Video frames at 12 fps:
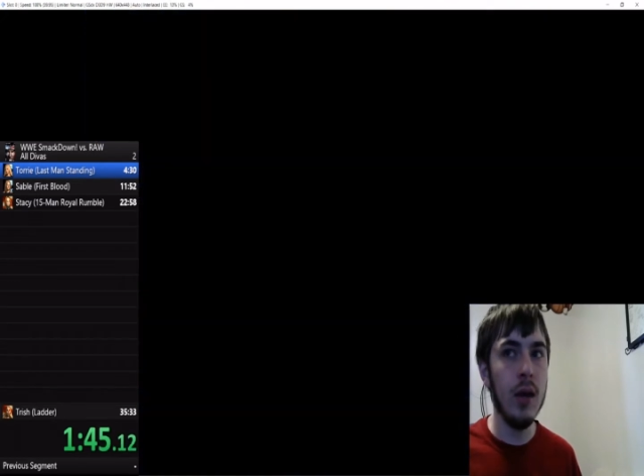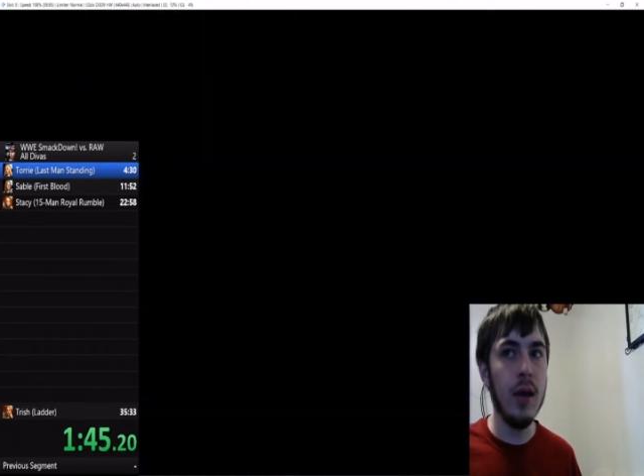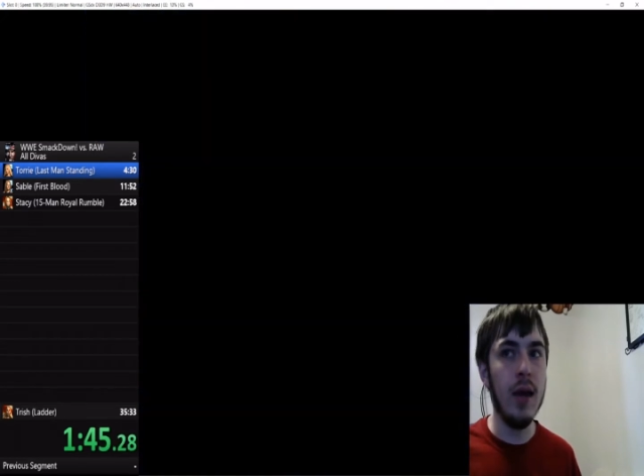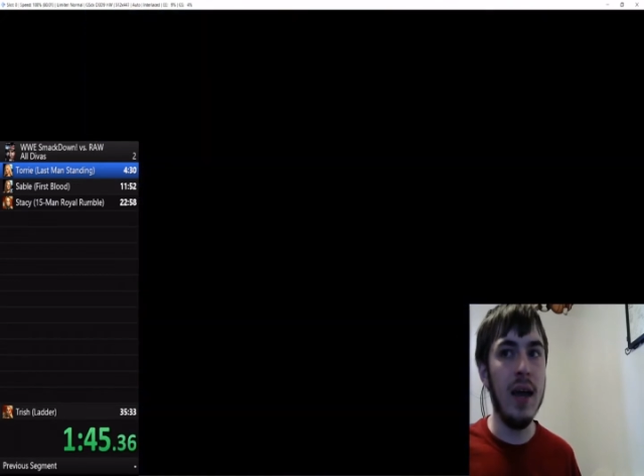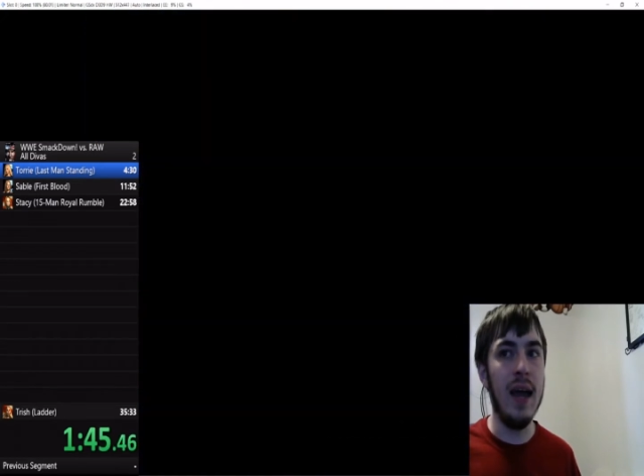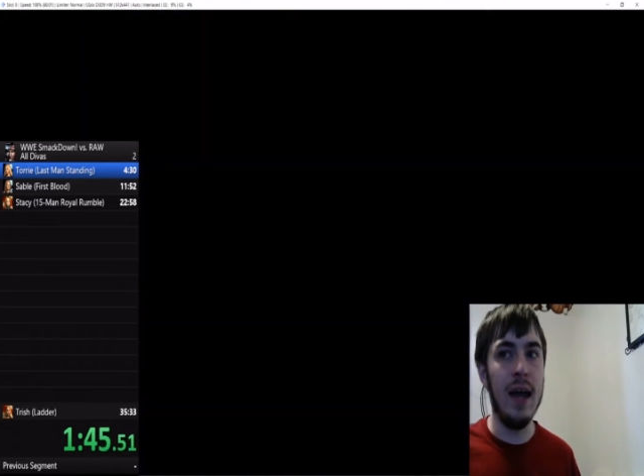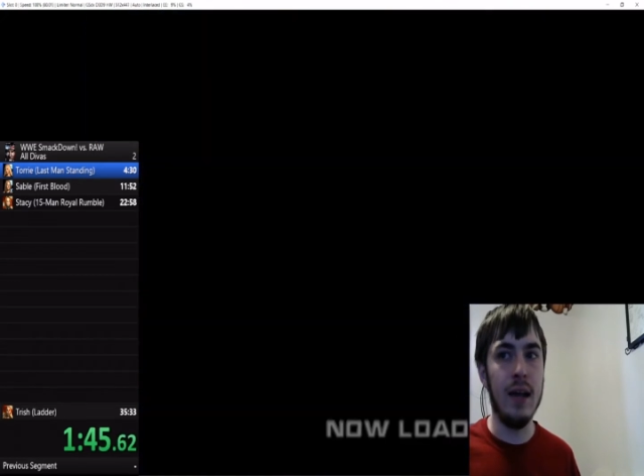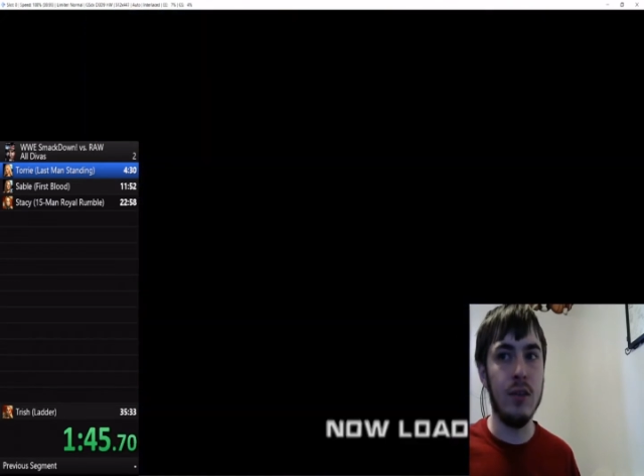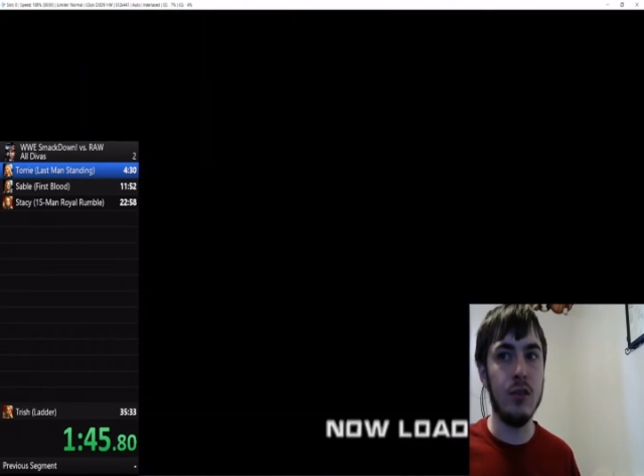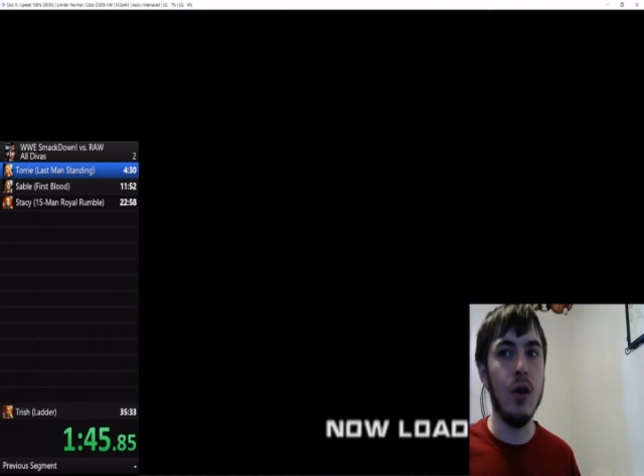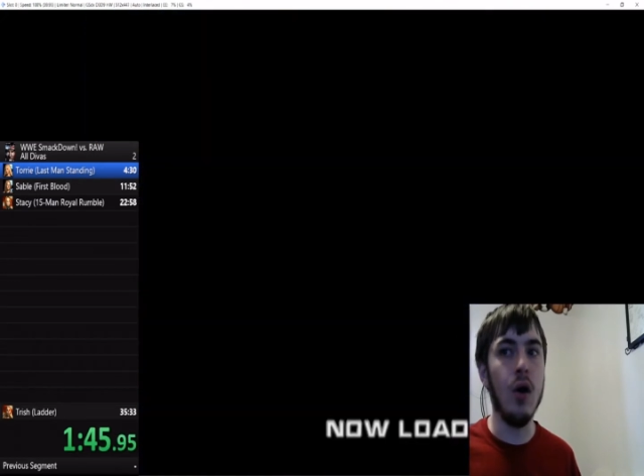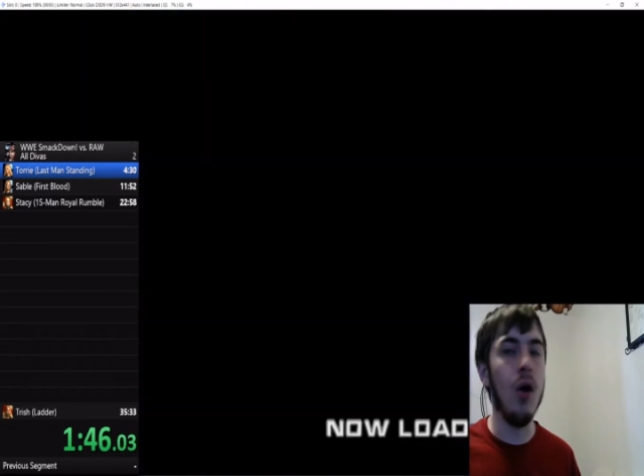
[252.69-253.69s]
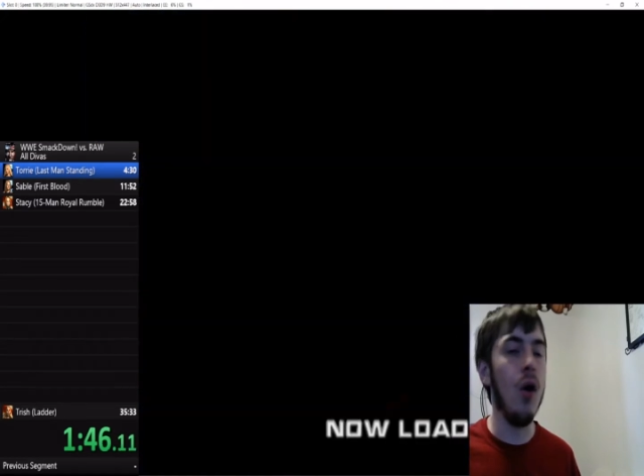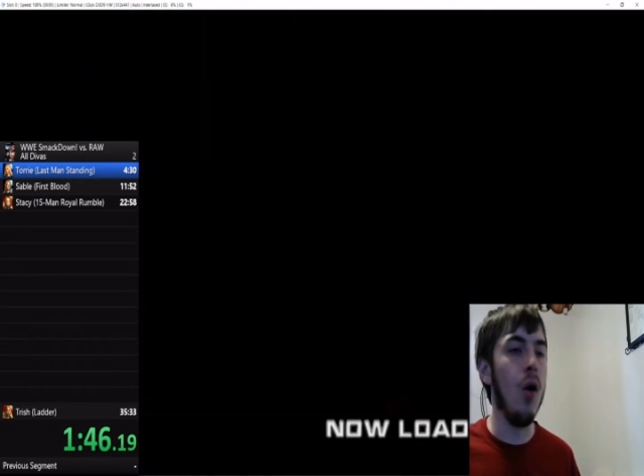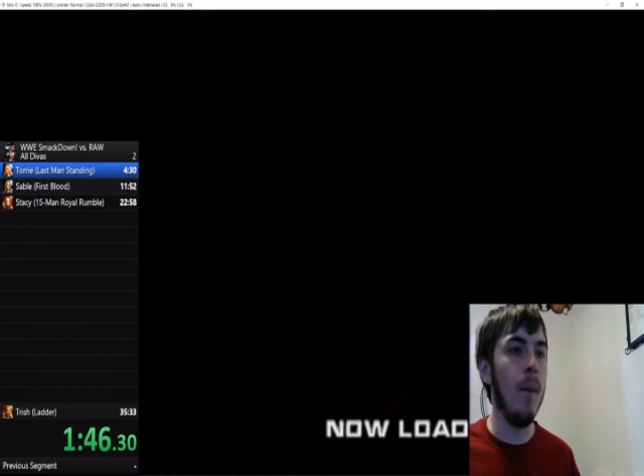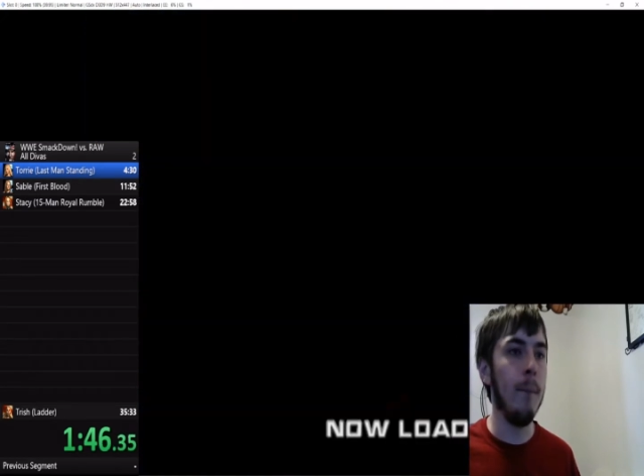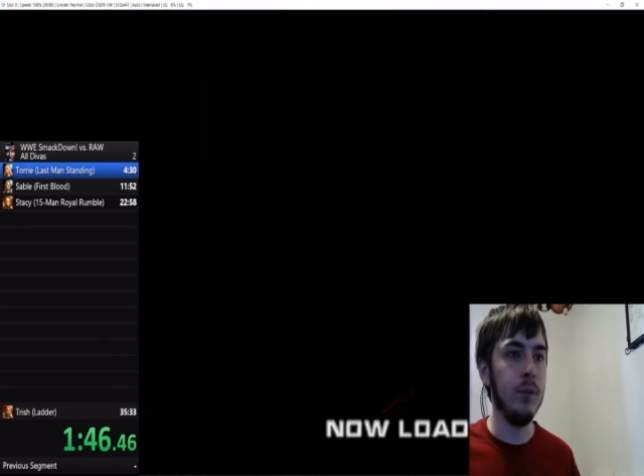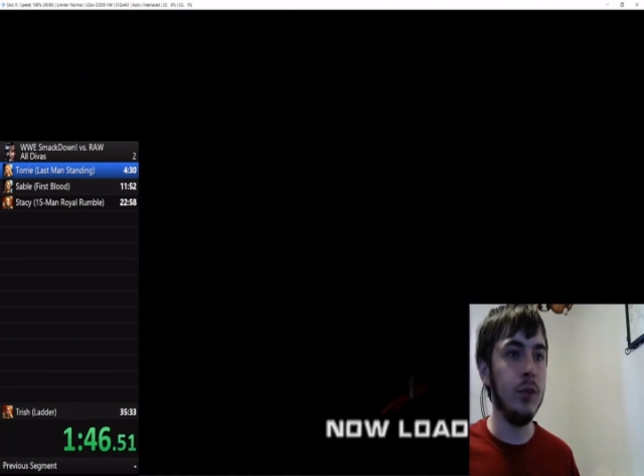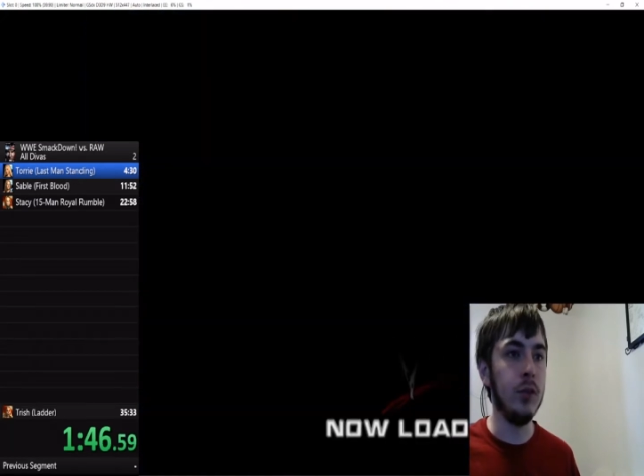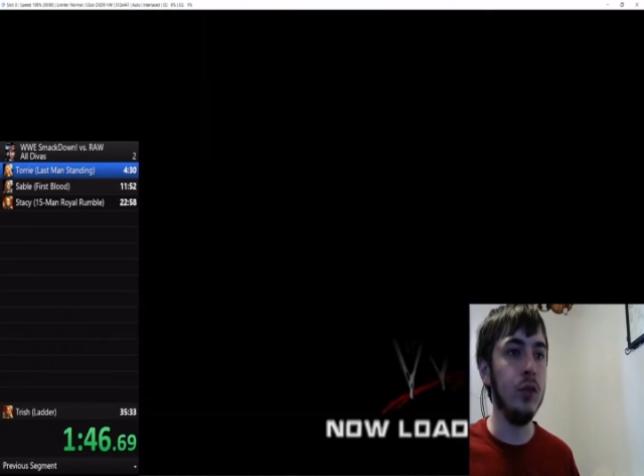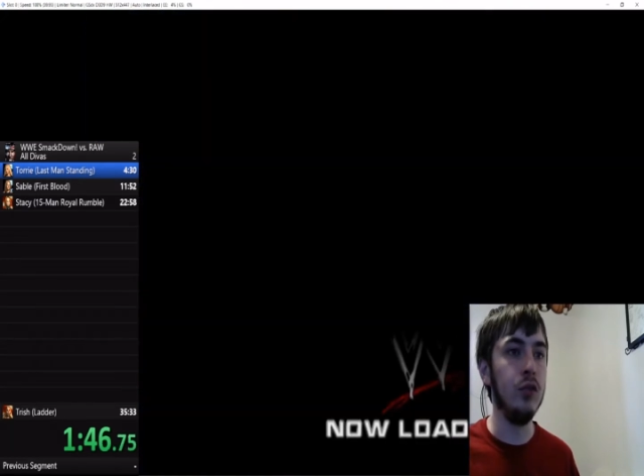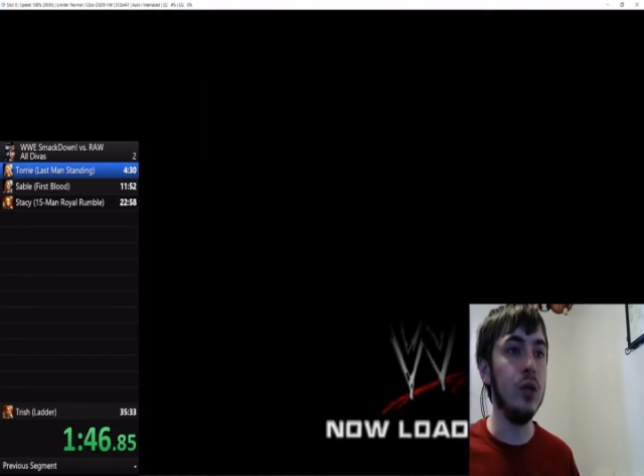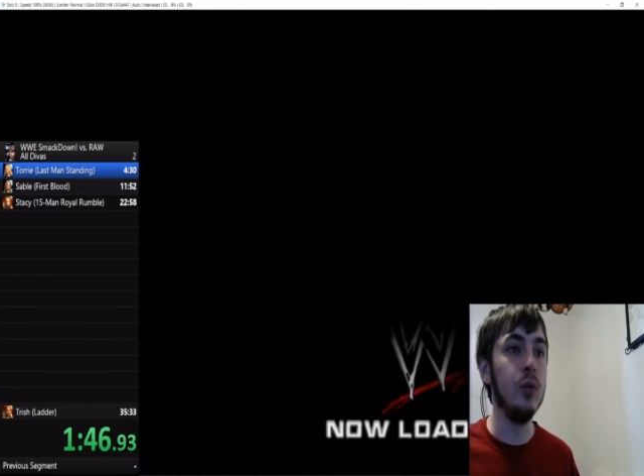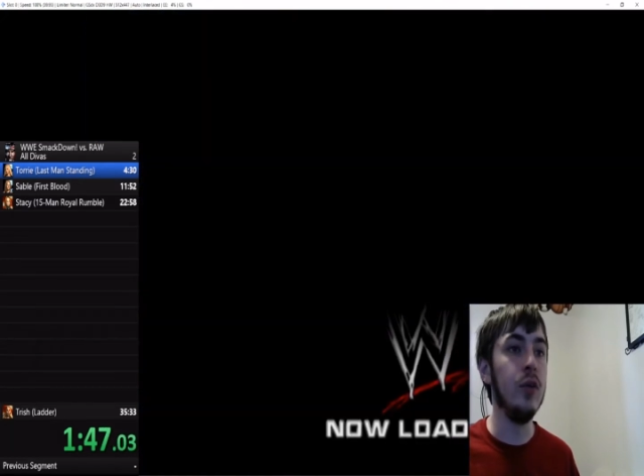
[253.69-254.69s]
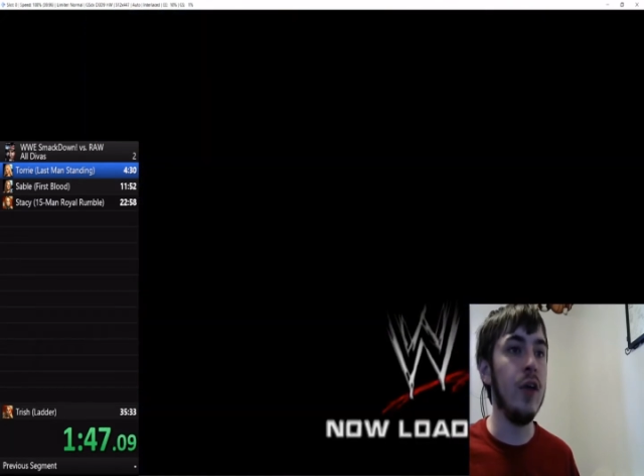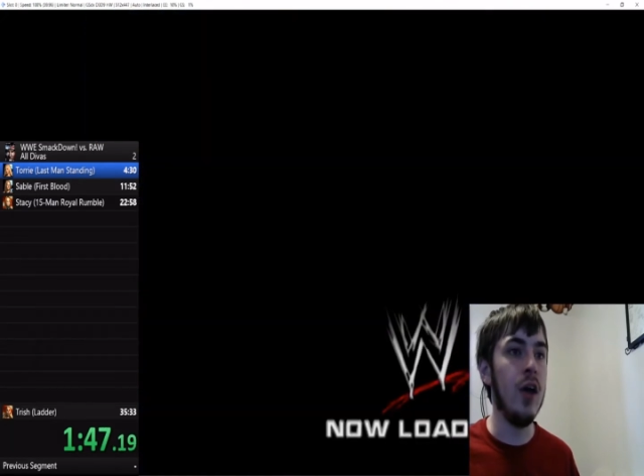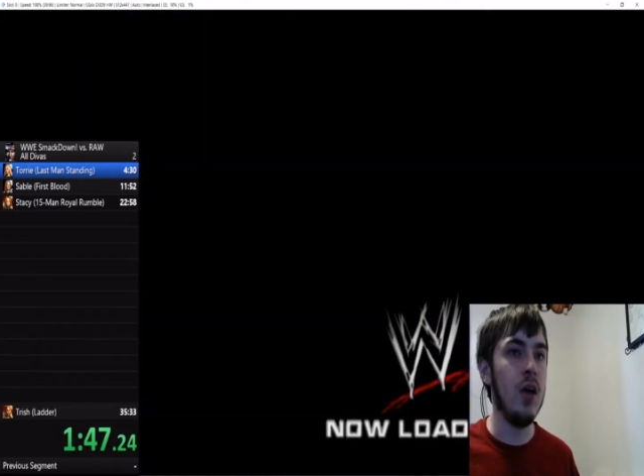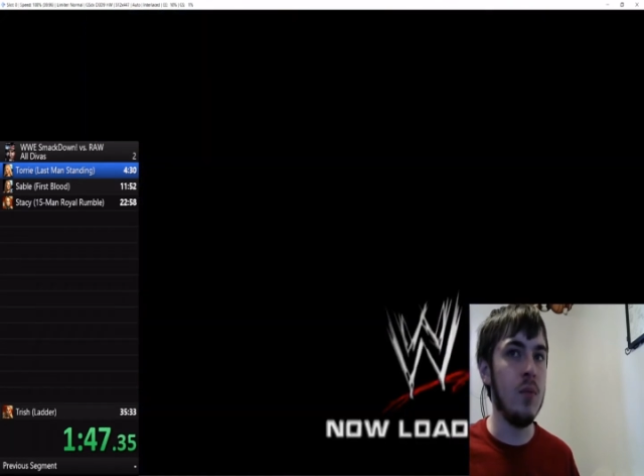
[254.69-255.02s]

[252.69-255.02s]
And so you feud with him,